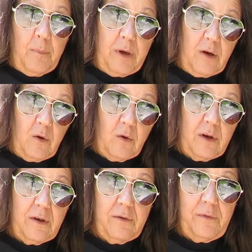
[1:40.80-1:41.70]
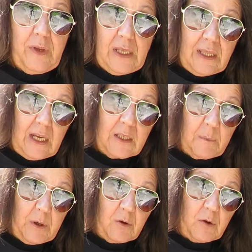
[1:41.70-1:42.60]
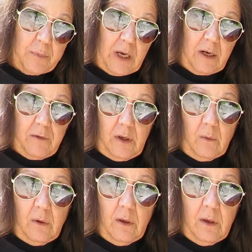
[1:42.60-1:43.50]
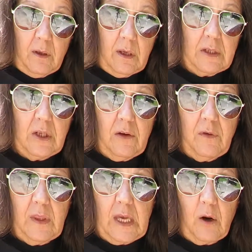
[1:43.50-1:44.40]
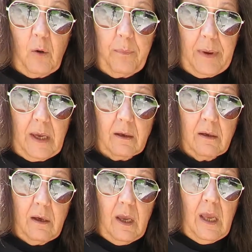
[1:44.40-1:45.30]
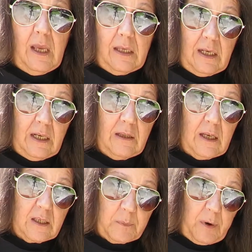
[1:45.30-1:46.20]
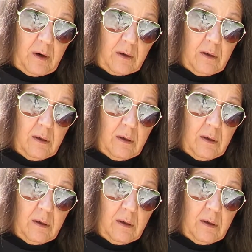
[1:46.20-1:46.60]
But in order to feed that spiritual part of you and to give you that hope back, you need that spark.